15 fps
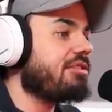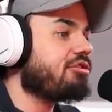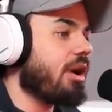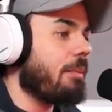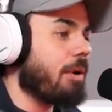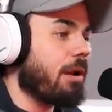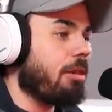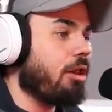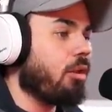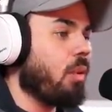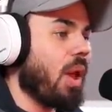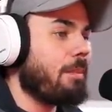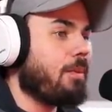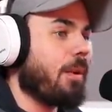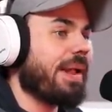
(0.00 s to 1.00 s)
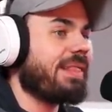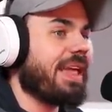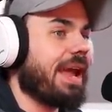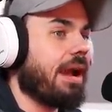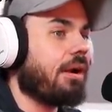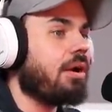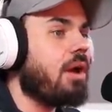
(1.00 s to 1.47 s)
So I'll put a little waypoint
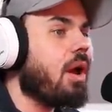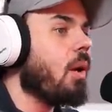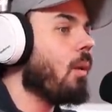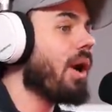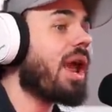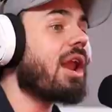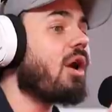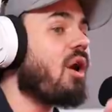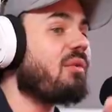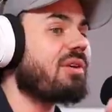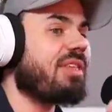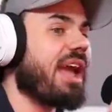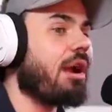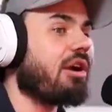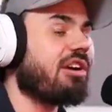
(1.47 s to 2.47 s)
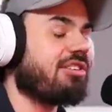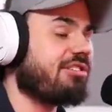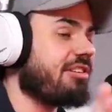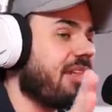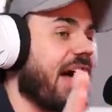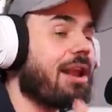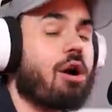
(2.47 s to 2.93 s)
there. We're going to go over there because
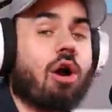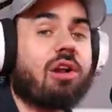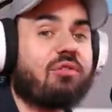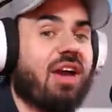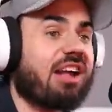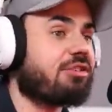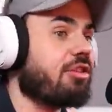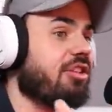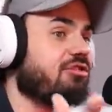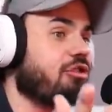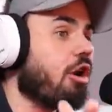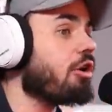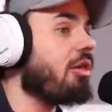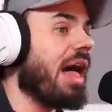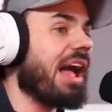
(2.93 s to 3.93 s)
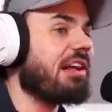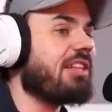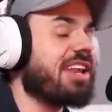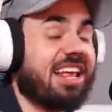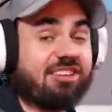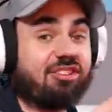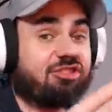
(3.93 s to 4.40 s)
there's a lot of artifacts on the jungle
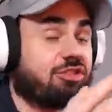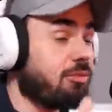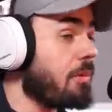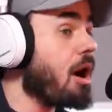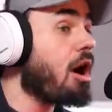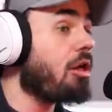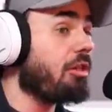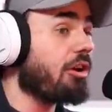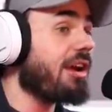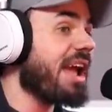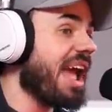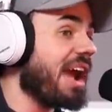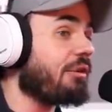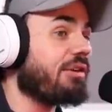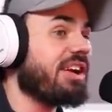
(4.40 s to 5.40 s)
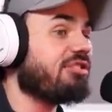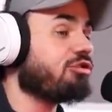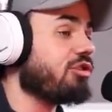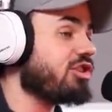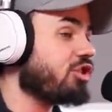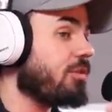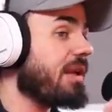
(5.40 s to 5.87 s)
island. It's a smaller area,
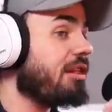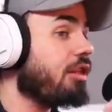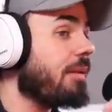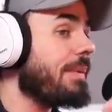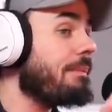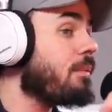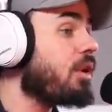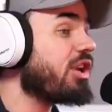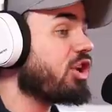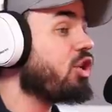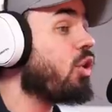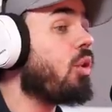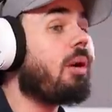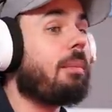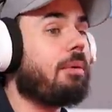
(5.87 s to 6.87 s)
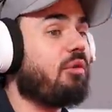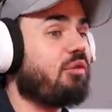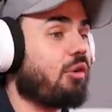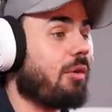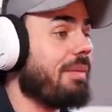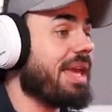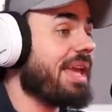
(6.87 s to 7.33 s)
so it should be a little bit more doable
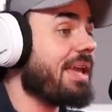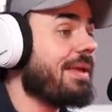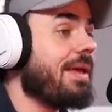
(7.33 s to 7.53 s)
for me.